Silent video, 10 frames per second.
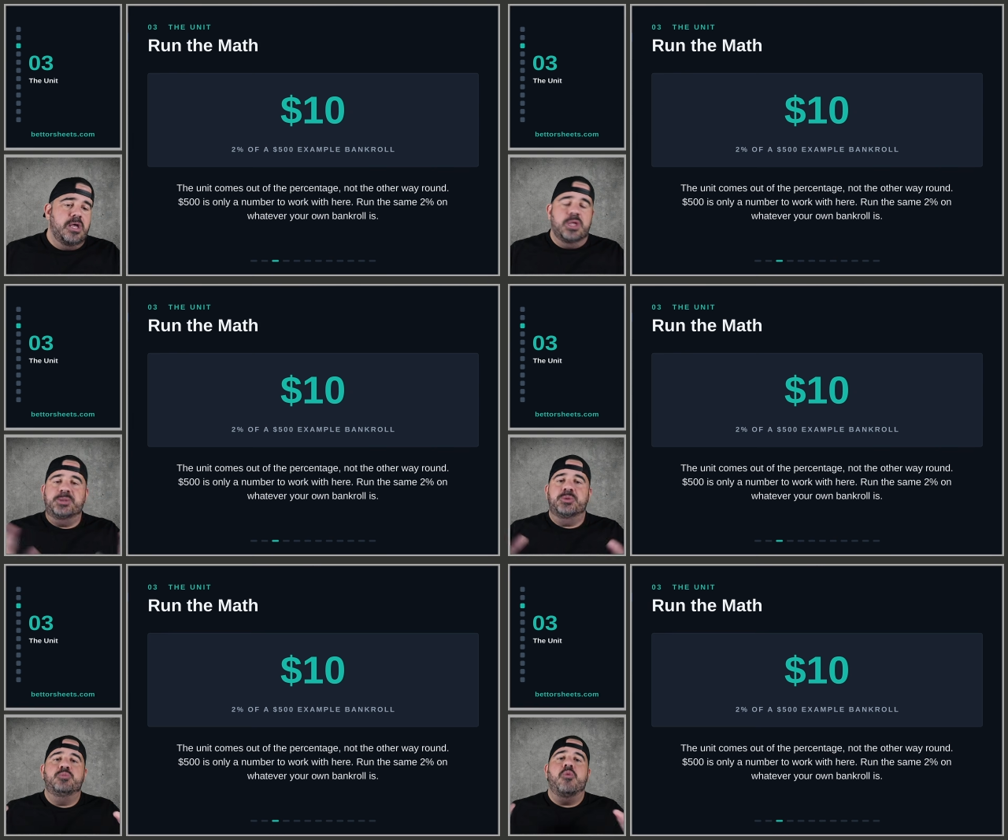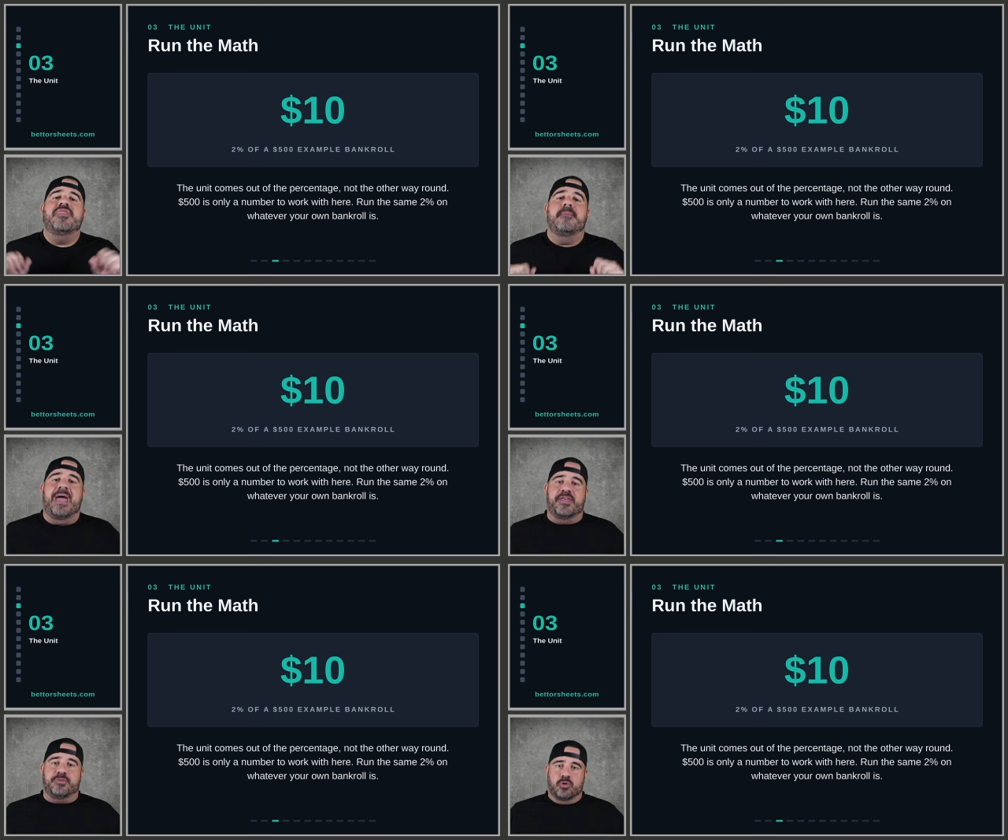Let's run the
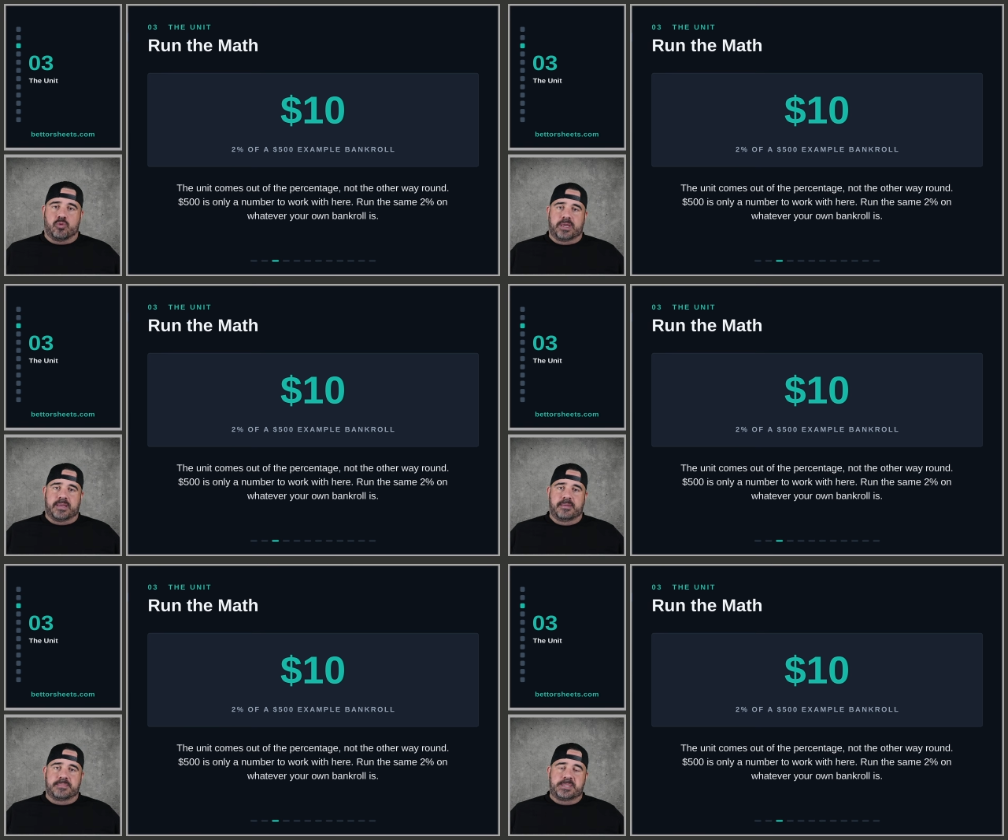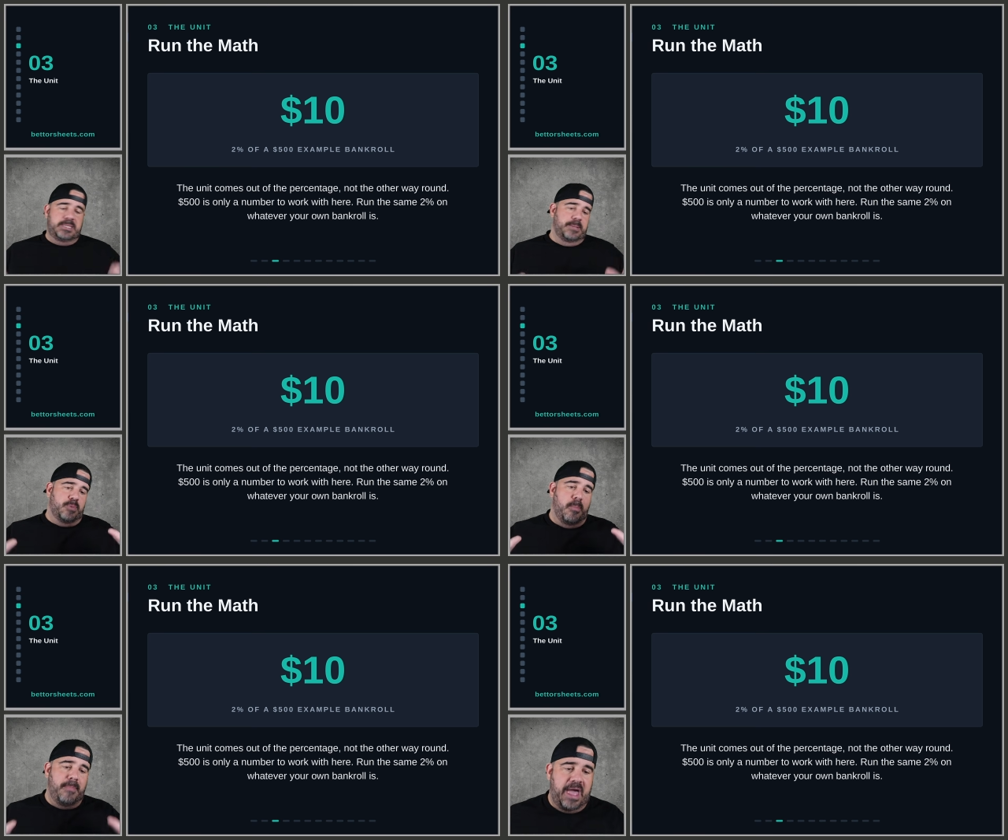math real quick.
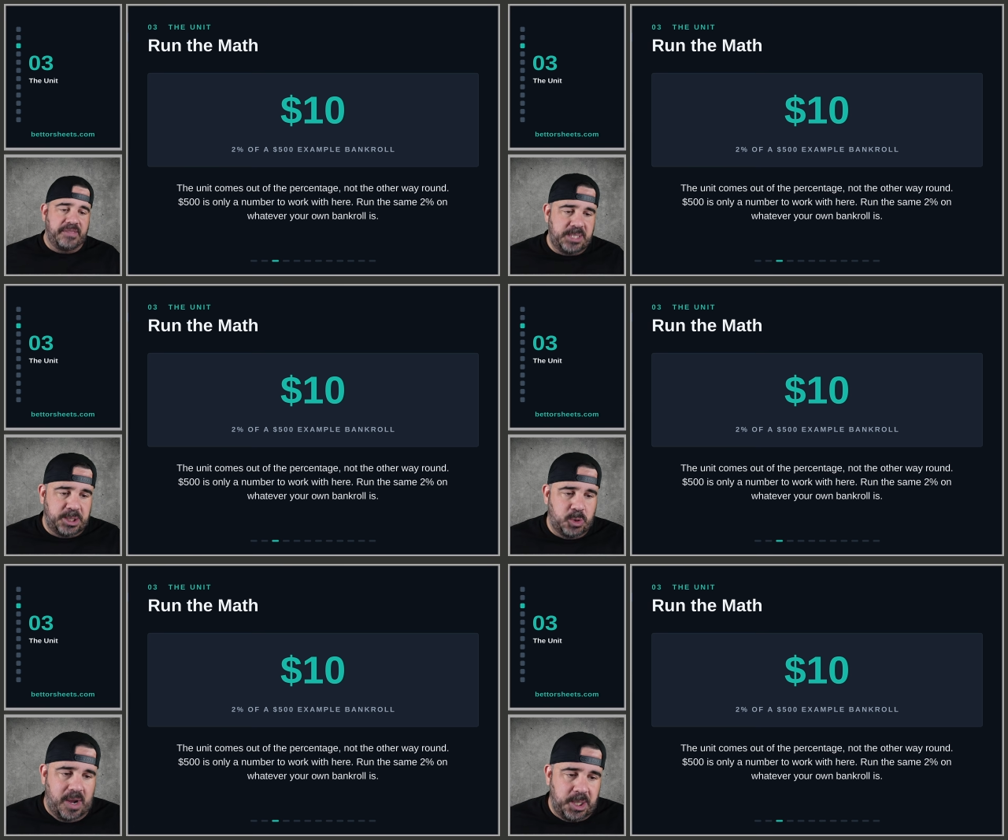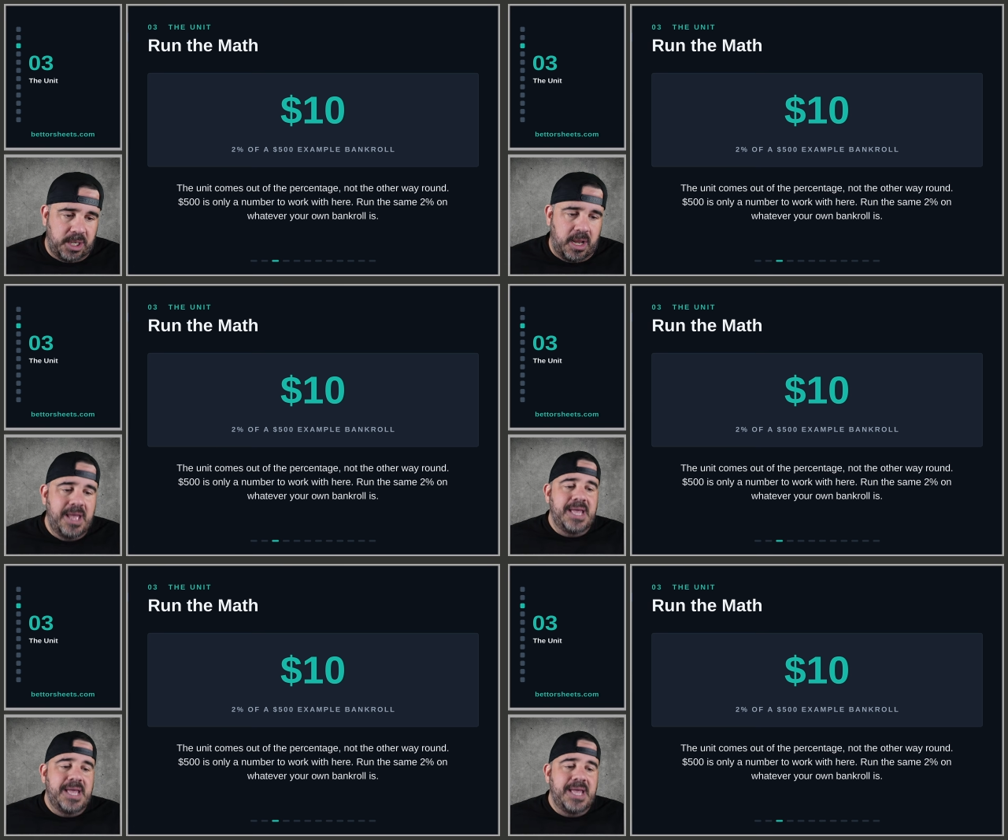Simple math situation.